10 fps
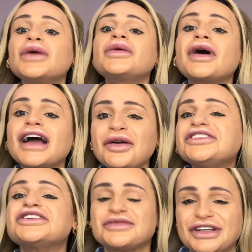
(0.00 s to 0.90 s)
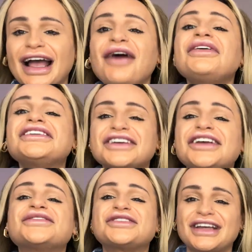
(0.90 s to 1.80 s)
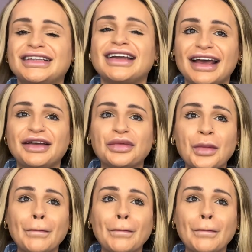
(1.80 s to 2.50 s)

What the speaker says: I want to show you some shit. I'm going to show you some shit today.